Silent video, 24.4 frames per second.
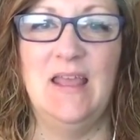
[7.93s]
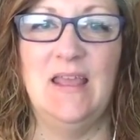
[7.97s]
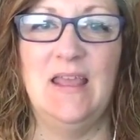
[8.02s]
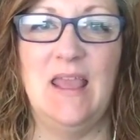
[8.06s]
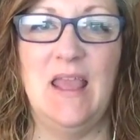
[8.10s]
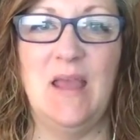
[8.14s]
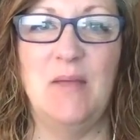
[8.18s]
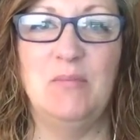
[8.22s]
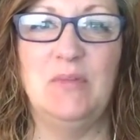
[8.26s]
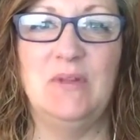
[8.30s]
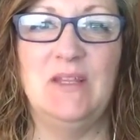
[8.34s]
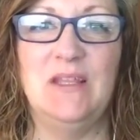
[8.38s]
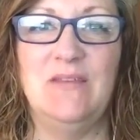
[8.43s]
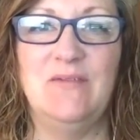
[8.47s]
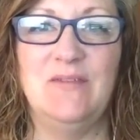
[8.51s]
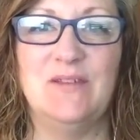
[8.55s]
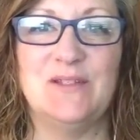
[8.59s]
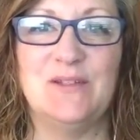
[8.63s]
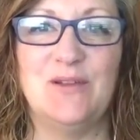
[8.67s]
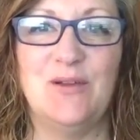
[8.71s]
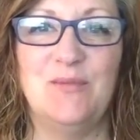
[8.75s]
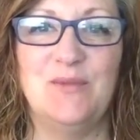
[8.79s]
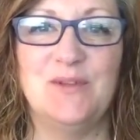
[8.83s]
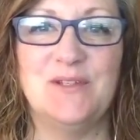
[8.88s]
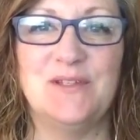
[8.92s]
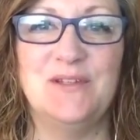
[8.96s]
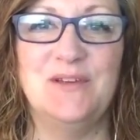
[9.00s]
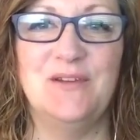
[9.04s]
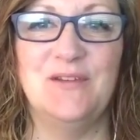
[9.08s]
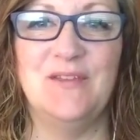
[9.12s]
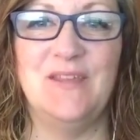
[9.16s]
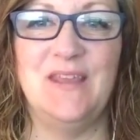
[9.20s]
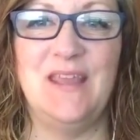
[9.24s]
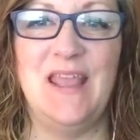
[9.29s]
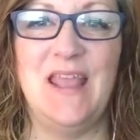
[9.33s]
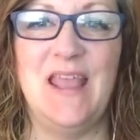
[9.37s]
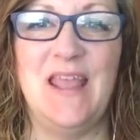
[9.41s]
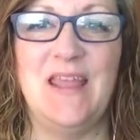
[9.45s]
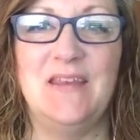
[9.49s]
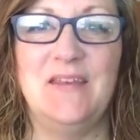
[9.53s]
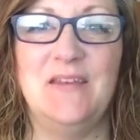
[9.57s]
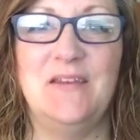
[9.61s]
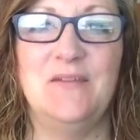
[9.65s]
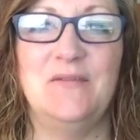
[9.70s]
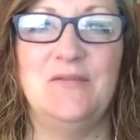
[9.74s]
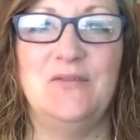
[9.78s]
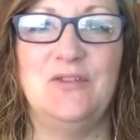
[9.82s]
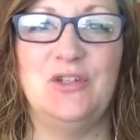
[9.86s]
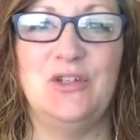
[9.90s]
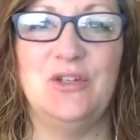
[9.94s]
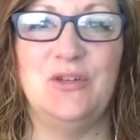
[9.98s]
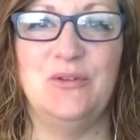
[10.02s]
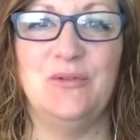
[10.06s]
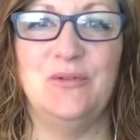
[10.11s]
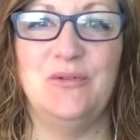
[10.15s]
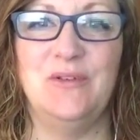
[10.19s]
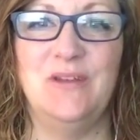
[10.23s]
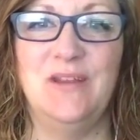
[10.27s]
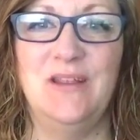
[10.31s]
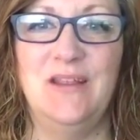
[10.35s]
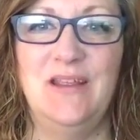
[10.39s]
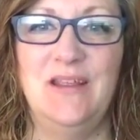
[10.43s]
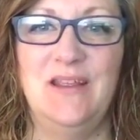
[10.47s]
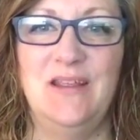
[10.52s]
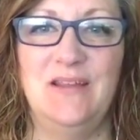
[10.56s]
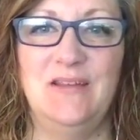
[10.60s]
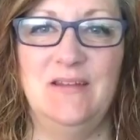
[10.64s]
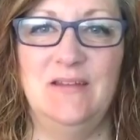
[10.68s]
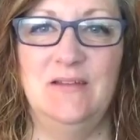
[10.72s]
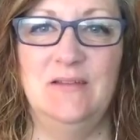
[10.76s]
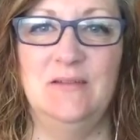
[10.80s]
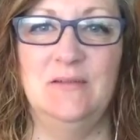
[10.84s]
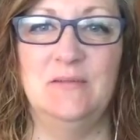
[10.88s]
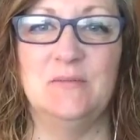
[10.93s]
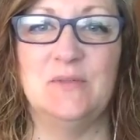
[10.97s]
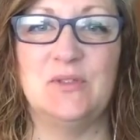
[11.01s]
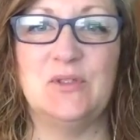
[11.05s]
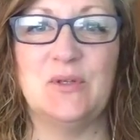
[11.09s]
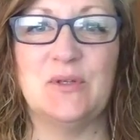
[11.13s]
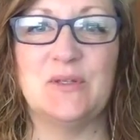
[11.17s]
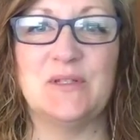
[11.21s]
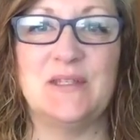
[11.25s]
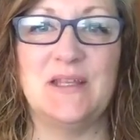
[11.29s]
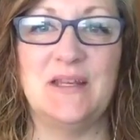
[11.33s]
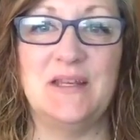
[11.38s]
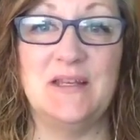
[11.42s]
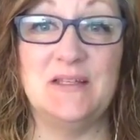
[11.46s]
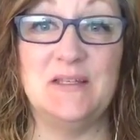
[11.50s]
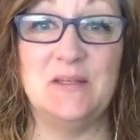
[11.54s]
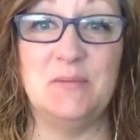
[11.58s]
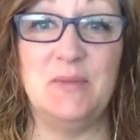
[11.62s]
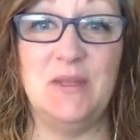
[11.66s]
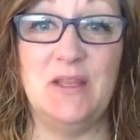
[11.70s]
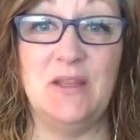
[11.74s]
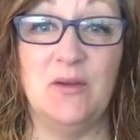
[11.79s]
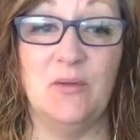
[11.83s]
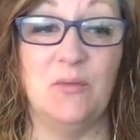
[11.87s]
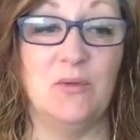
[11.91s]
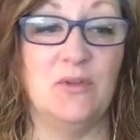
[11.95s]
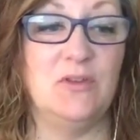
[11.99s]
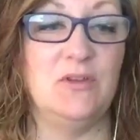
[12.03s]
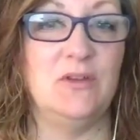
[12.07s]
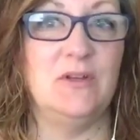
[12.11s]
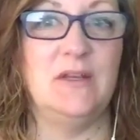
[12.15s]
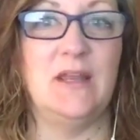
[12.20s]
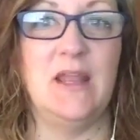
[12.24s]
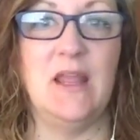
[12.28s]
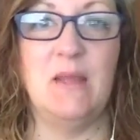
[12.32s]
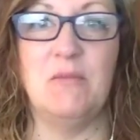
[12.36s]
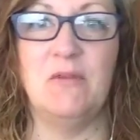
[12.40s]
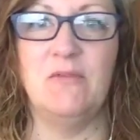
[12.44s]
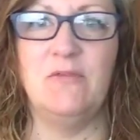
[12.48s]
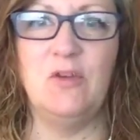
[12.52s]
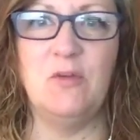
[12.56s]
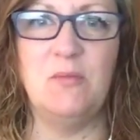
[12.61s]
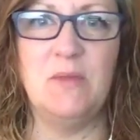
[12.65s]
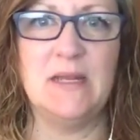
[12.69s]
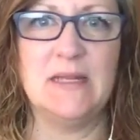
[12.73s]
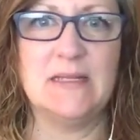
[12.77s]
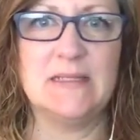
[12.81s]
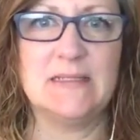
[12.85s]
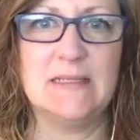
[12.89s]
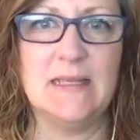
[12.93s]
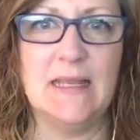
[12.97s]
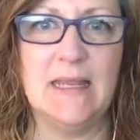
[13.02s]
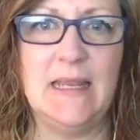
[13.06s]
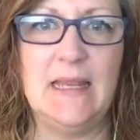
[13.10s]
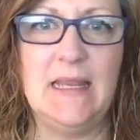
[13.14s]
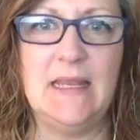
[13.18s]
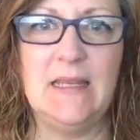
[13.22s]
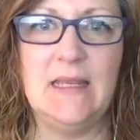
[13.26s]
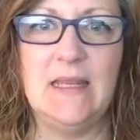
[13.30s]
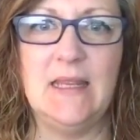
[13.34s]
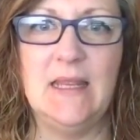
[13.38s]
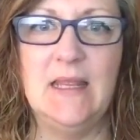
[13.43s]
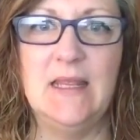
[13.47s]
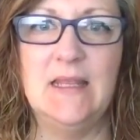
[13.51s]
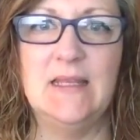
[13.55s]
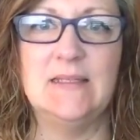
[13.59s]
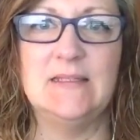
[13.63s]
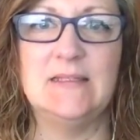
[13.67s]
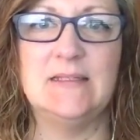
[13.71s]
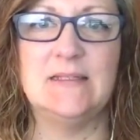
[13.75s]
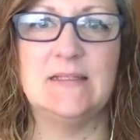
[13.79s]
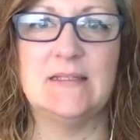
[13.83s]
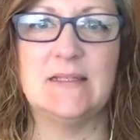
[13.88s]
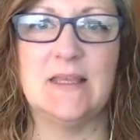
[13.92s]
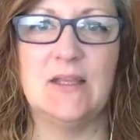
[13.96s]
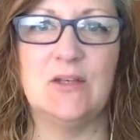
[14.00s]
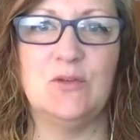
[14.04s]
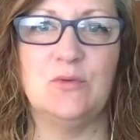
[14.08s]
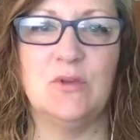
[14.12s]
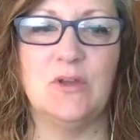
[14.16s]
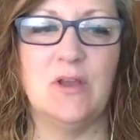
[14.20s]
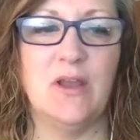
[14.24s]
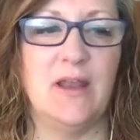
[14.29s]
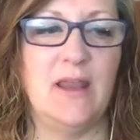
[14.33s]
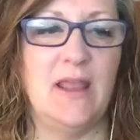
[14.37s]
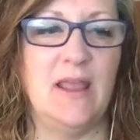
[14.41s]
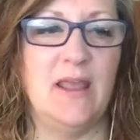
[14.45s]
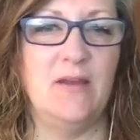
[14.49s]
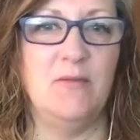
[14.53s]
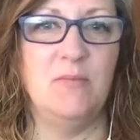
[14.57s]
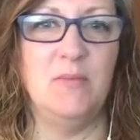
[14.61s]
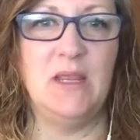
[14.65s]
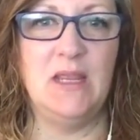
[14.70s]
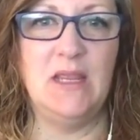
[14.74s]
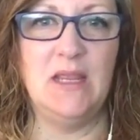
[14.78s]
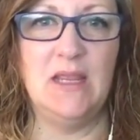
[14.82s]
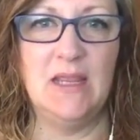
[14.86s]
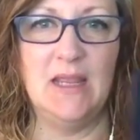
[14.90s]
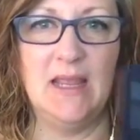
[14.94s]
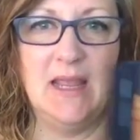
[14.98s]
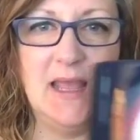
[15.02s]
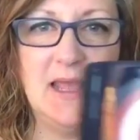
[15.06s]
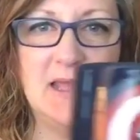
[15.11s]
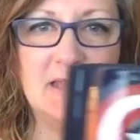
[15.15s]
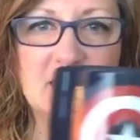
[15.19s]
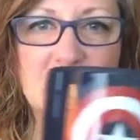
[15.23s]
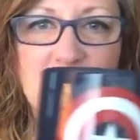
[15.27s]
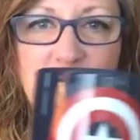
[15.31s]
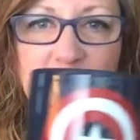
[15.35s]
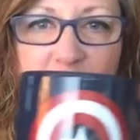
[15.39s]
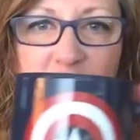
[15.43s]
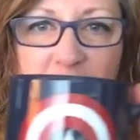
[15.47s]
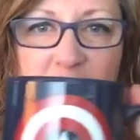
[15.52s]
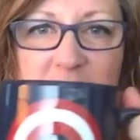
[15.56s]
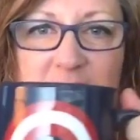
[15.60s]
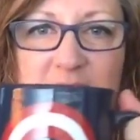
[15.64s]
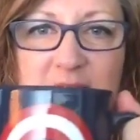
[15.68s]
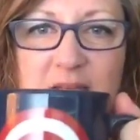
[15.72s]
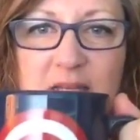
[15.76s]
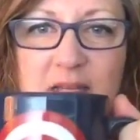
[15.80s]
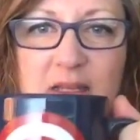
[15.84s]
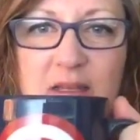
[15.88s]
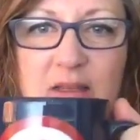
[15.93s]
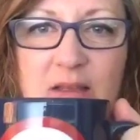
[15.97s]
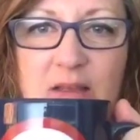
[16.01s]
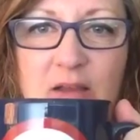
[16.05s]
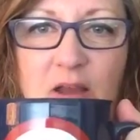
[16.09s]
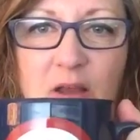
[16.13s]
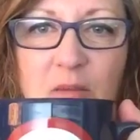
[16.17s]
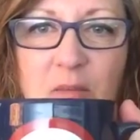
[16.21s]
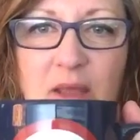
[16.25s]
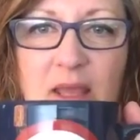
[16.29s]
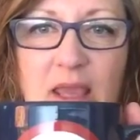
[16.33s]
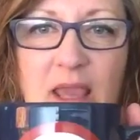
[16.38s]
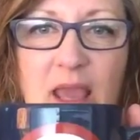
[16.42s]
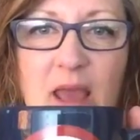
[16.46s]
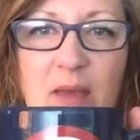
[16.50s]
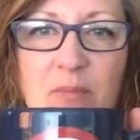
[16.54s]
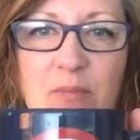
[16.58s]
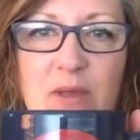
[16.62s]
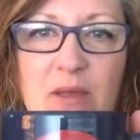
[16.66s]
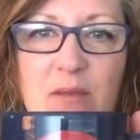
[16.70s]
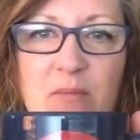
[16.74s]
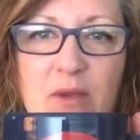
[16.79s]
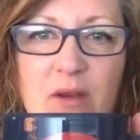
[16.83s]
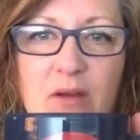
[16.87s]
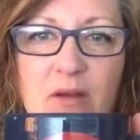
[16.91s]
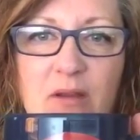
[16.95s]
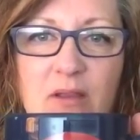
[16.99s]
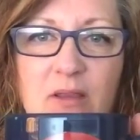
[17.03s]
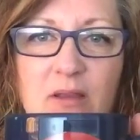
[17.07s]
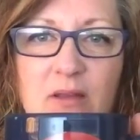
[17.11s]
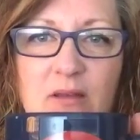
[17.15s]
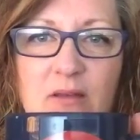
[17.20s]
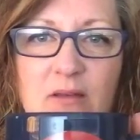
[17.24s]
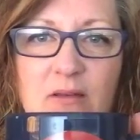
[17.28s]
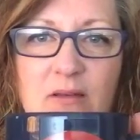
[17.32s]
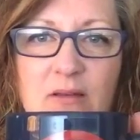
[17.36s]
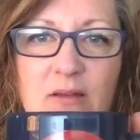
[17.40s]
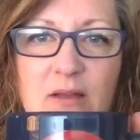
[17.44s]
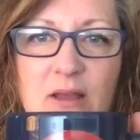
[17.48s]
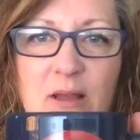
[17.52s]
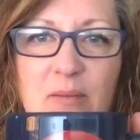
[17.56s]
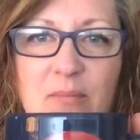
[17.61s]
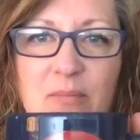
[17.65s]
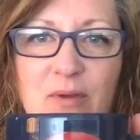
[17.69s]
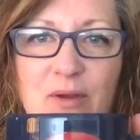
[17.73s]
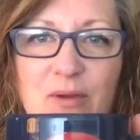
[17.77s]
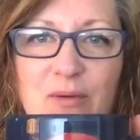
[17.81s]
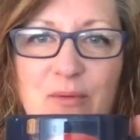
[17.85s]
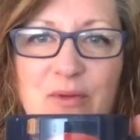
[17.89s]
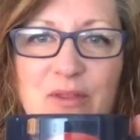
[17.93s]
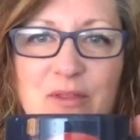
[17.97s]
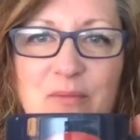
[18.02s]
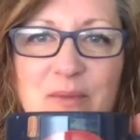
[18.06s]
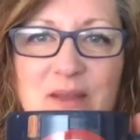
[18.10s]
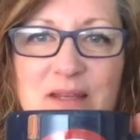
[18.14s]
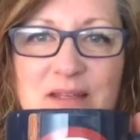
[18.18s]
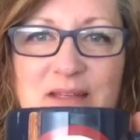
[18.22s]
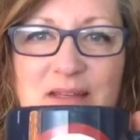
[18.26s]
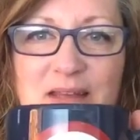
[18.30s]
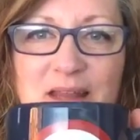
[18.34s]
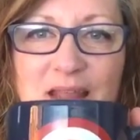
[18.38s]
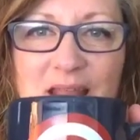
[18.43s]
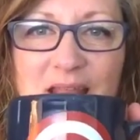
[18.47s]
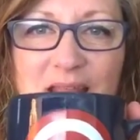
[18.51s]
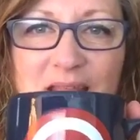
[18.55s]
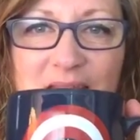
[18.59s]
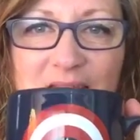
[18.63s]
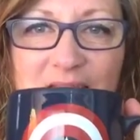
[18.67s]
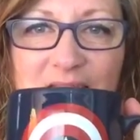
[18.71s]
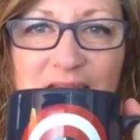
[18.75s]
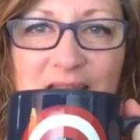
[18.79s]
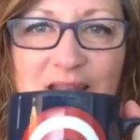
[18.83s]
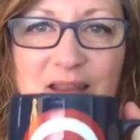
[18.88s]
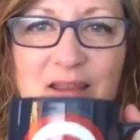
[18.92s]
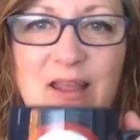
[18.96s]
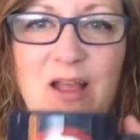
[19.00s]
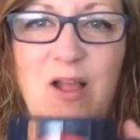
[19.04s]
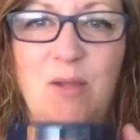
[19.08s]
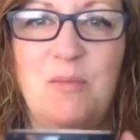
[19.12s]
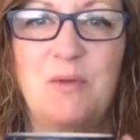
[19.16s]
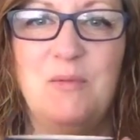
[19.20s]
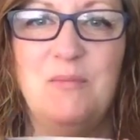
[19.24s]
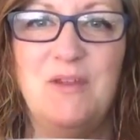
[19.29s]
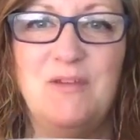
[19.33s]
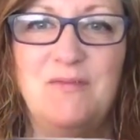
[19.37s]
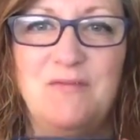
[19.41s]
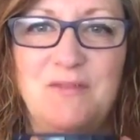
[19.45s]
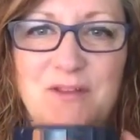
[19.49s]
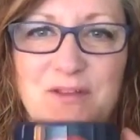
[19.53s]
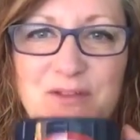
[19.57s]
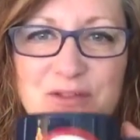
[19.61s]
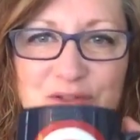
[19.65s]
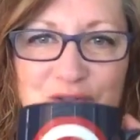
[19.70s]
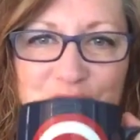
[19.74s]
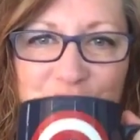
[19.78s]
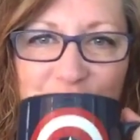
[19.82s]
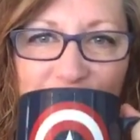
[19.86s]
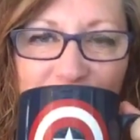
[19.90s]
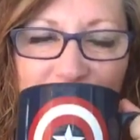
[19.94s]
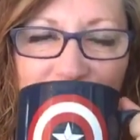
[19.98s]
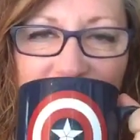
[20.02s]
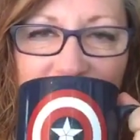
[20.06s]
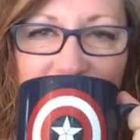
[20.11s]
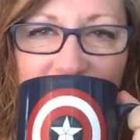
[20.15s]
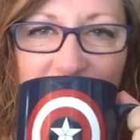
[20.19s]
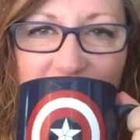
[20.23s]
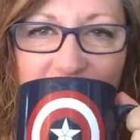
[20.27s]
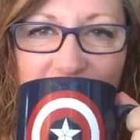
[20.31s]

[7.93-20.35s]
Can't believe it's almost near the end of June. I'm so excited to be here with you today. I'm a few minutes late. Schedule got ahead of me. Had to make my tea. Got my Cappy American cup with me today, helping me feel strong.